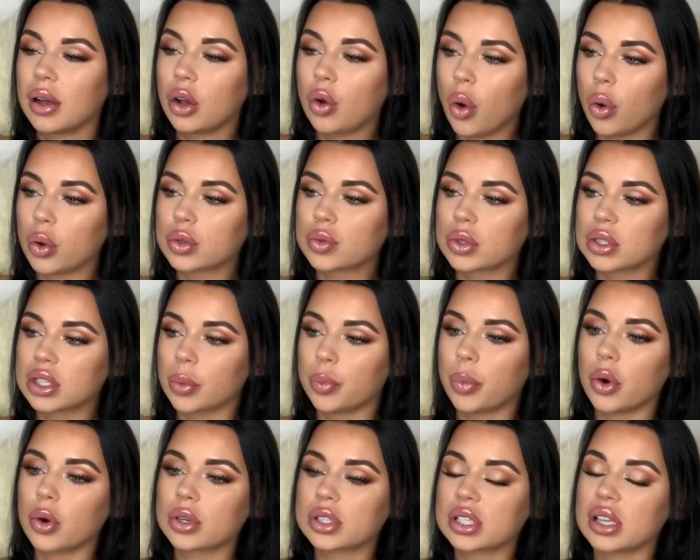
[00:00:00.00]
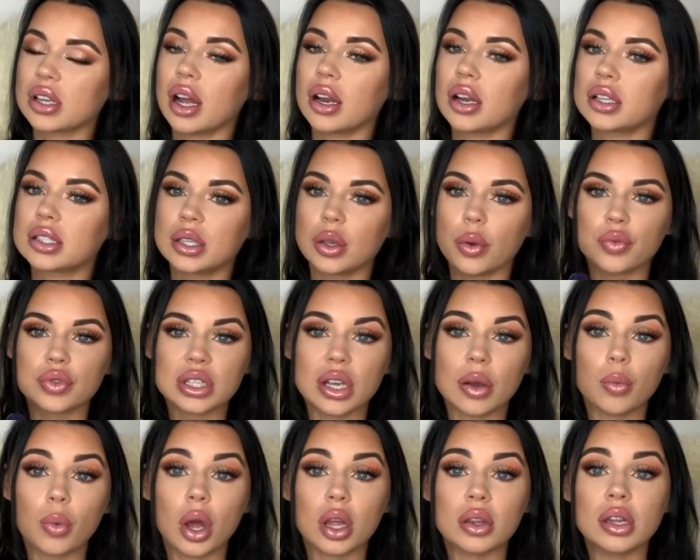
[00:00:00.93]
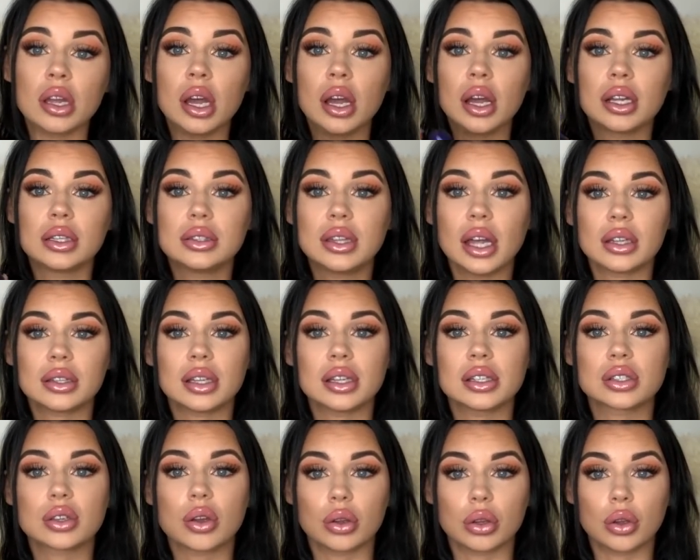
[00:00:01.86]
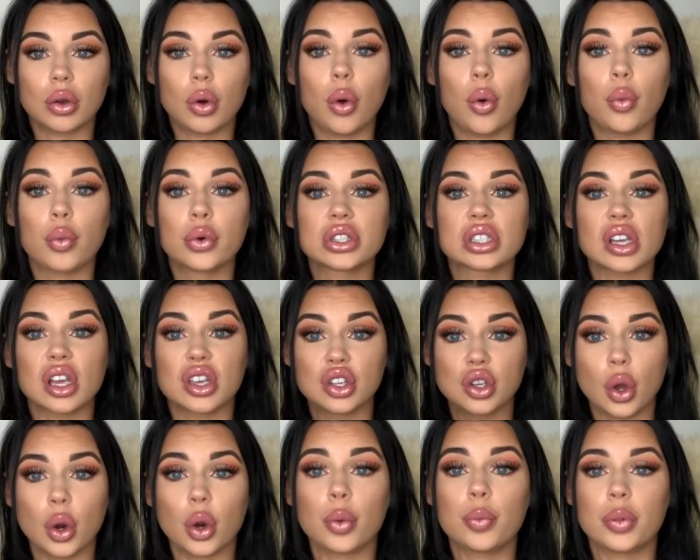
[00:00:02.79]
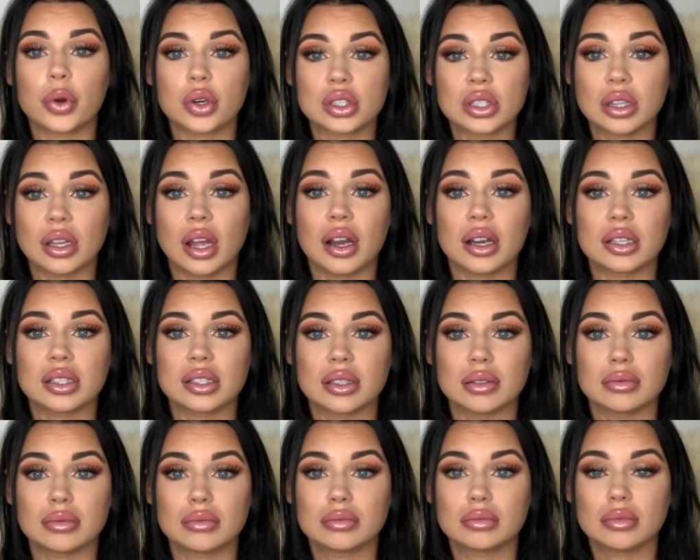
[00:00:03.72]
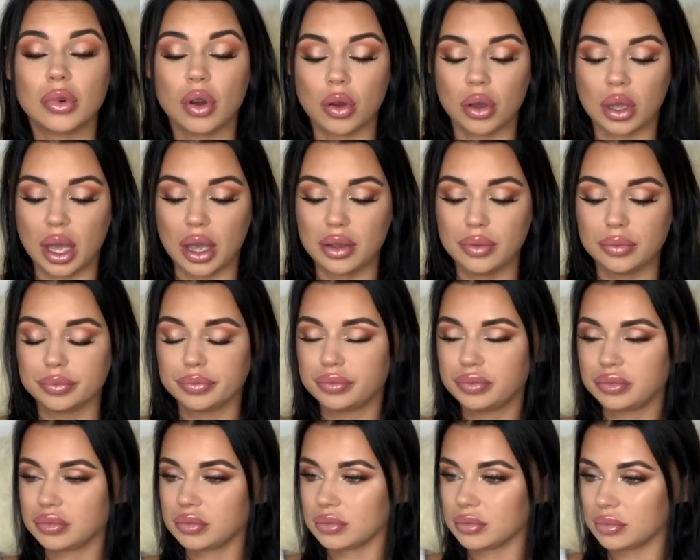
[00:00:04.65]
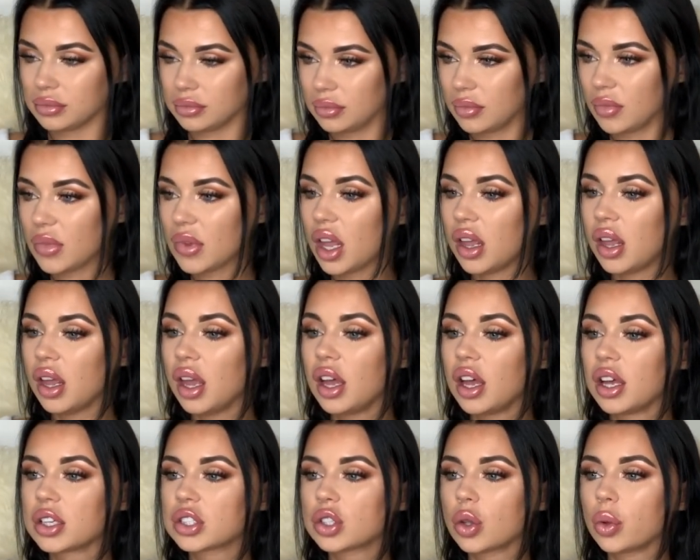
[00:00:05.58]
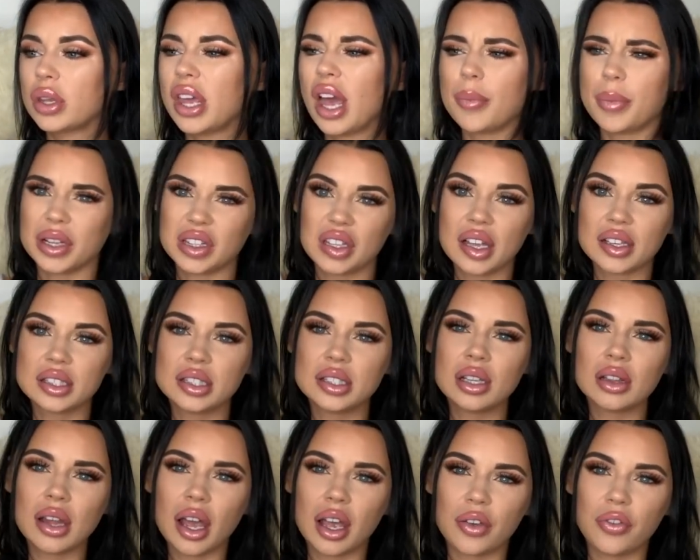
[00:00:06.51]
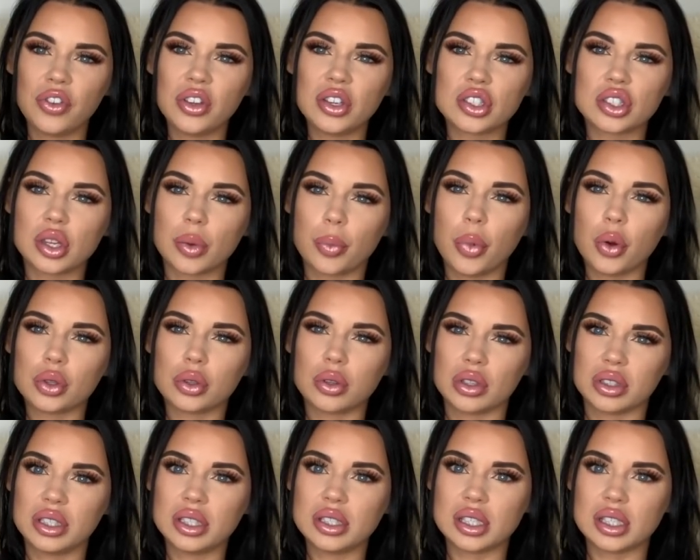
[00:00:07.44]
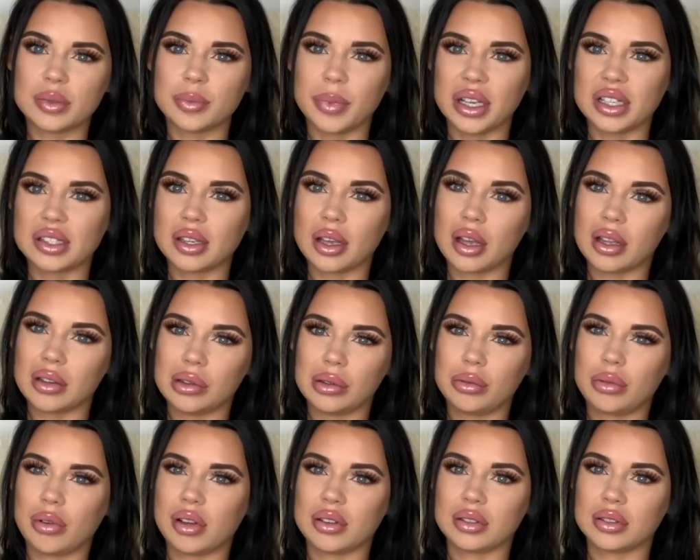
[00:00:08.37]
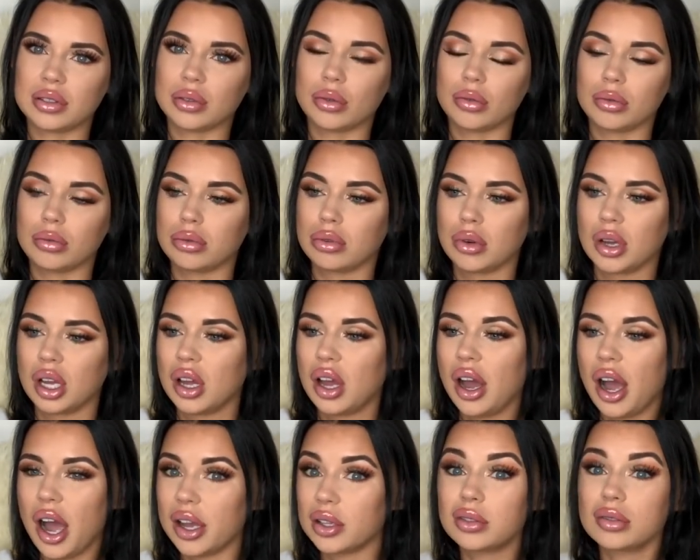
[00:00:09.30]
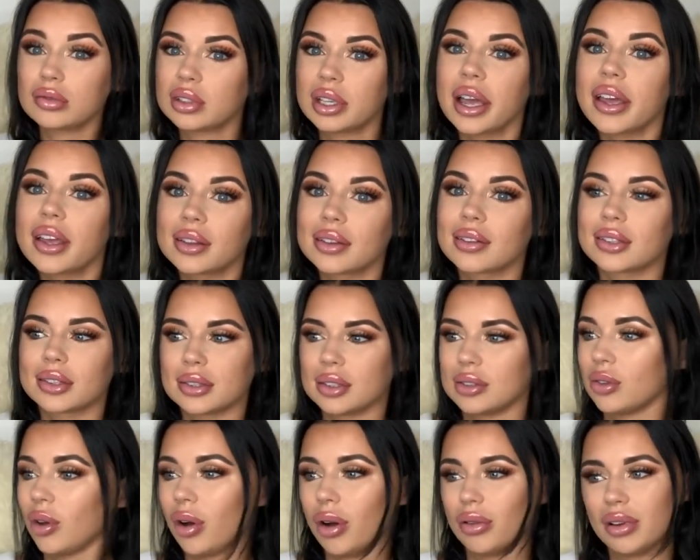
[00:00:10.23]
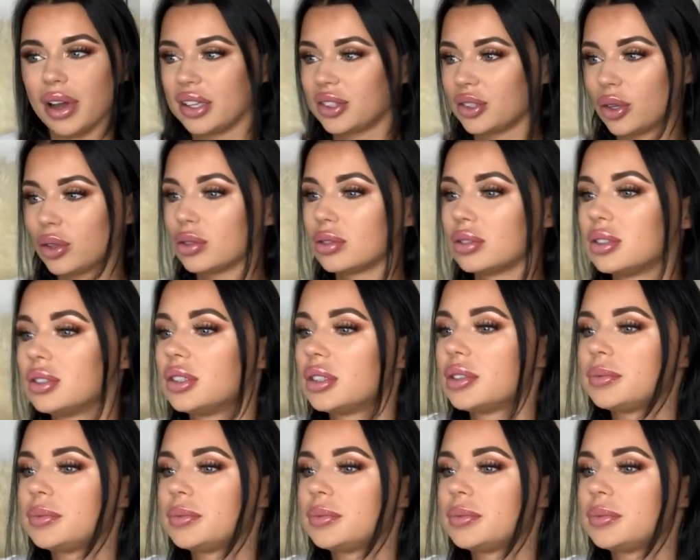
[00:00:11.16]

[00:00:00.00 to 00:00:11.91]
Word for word: goes with the personality of someone that is gonna go with your personality, okay? So yeah, but I still like finished the bottle, and this is my second one, so I don't hate it, no, at all.